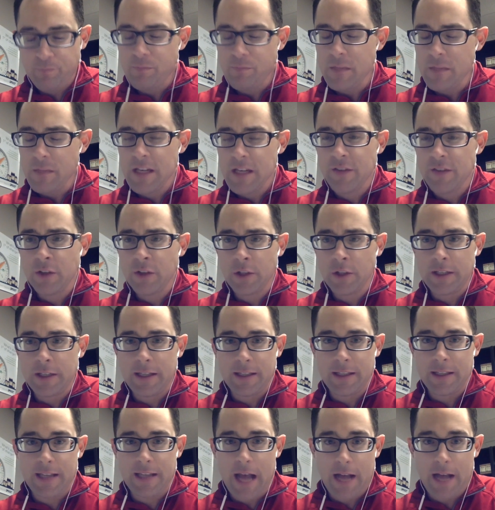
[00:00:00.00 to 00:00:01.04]
even looking
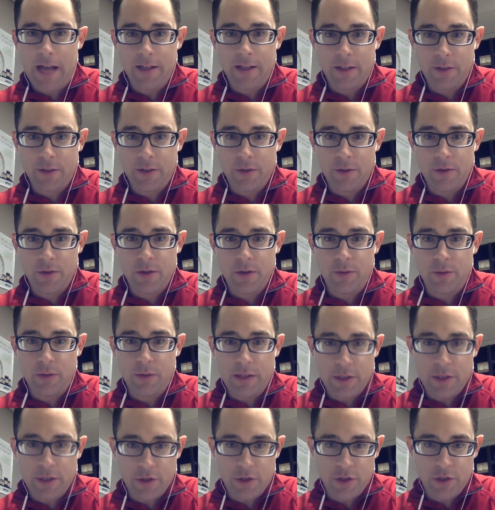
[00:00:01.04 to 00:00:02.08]
at the adductors in
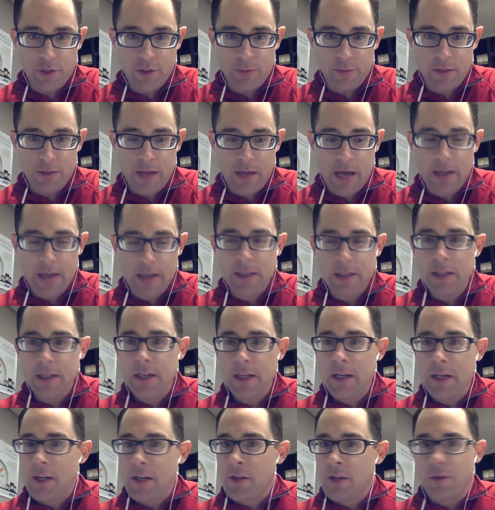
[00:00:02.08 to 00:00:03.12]
relationship to that.
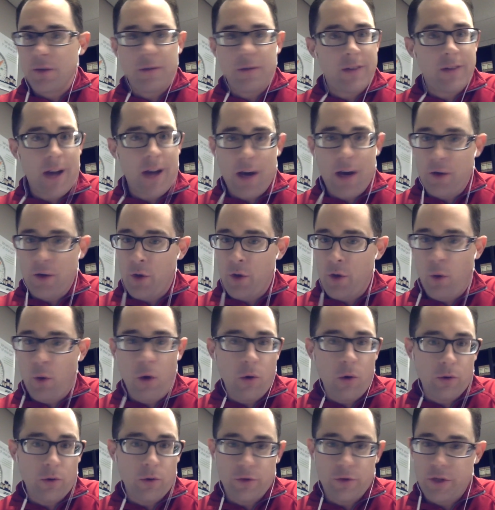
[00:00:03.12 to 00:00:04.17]
No
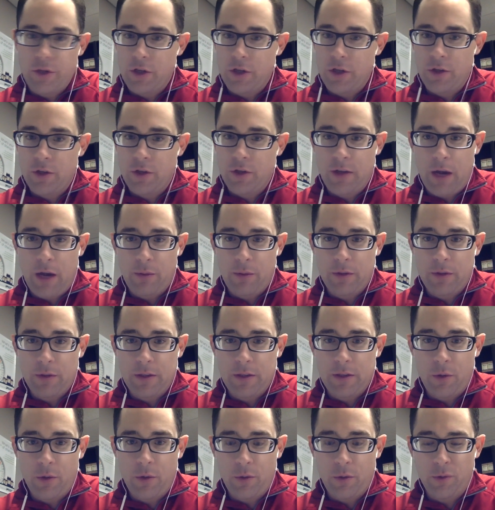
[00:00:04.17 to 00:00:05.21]
hold. She could not really
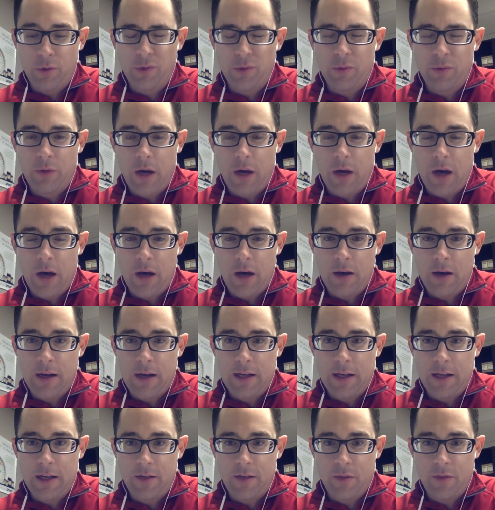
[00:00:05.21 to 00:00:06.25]
hold
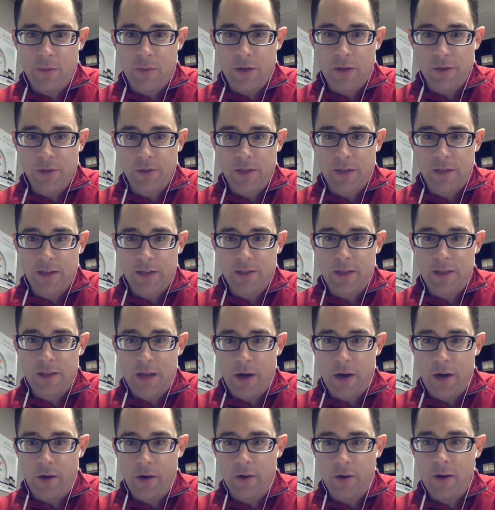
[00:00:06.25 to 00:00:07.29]
any of the muscle tests
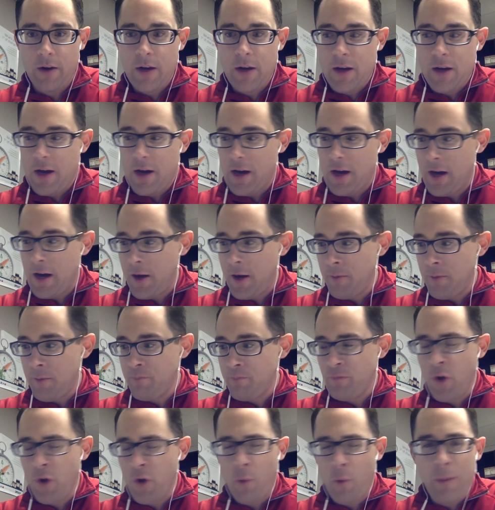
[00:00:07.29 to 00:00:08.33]
there.
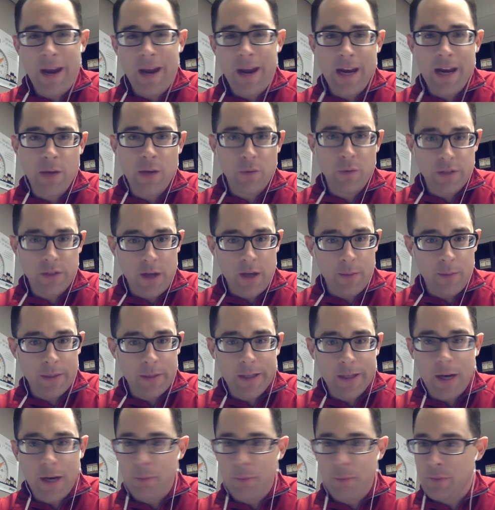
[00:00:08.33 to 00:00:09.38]
No pain was
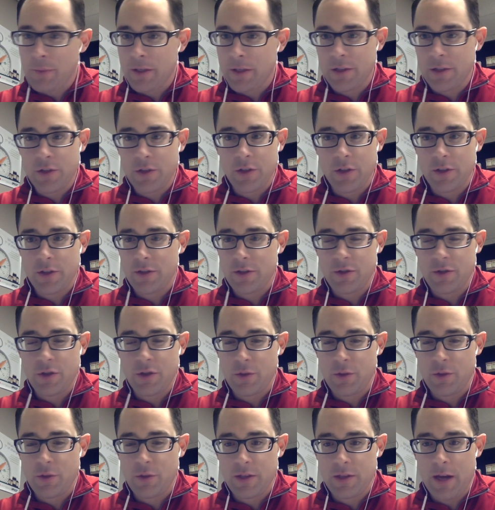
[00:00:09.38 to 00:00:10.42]
coming up, but it's just
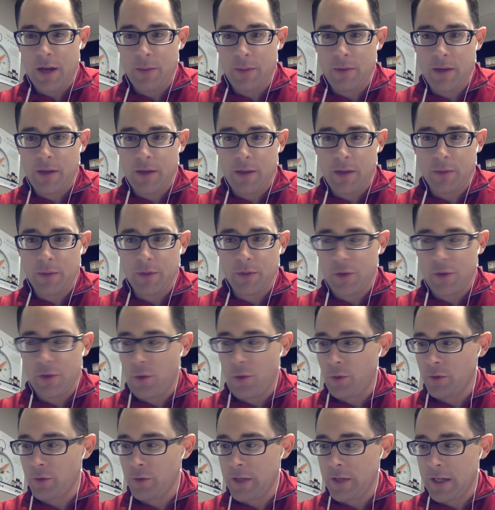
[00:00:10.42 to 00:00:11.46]
she was not able to
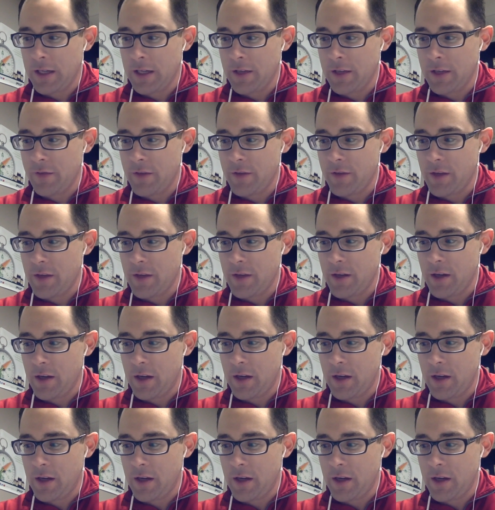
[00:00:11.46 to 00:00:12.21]
hold any of the